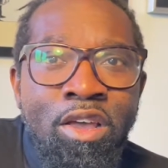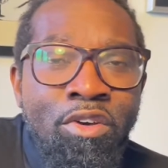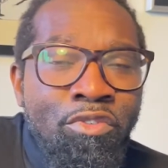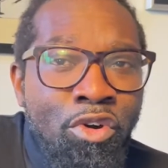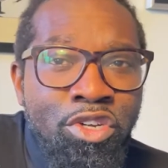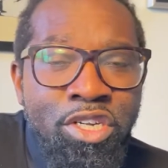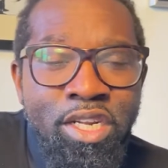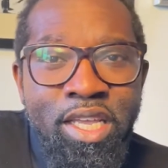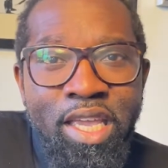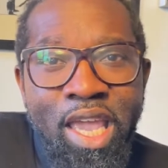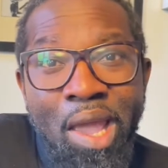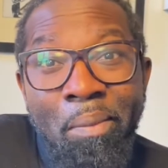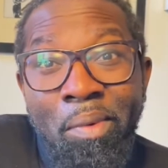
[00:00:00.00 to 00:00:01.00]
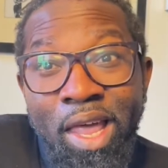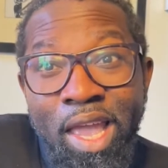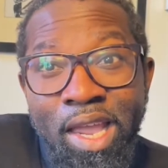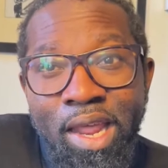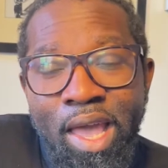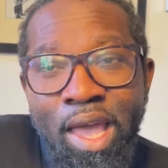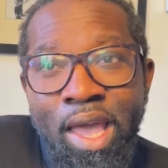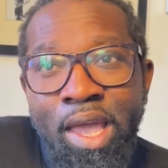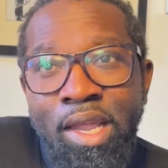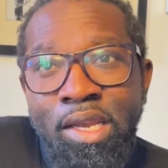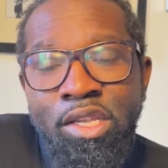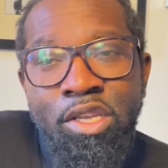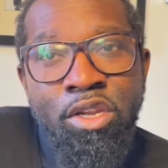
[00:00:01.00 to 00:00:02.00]
Fortunately, it came late
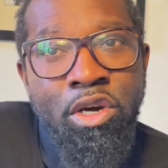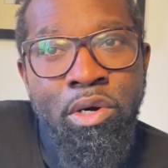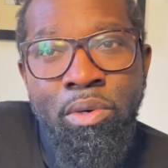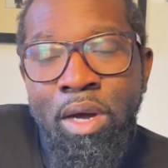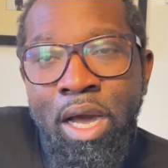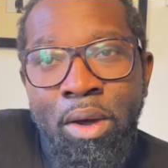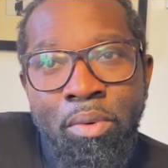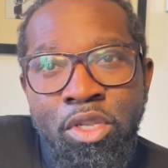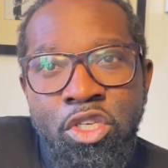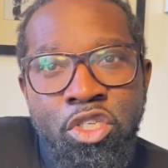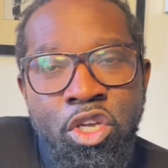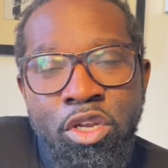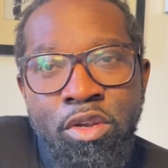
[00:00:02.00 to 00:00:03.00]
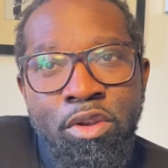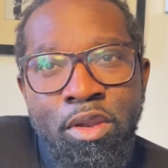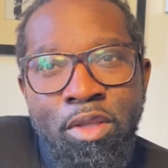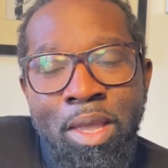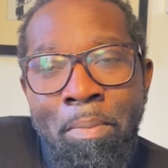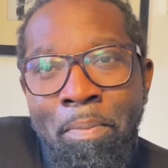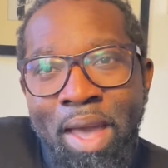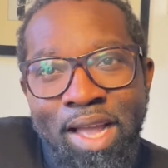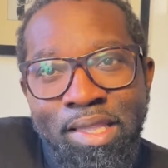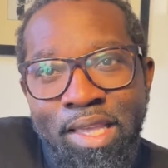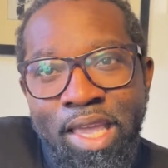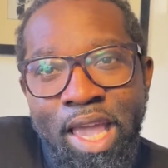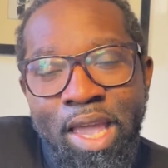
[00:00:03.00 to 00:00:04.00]
and, we just couldn't impact
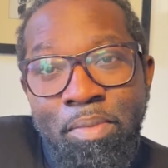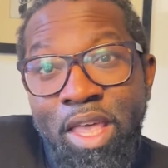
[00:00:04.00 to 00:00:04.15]
the game.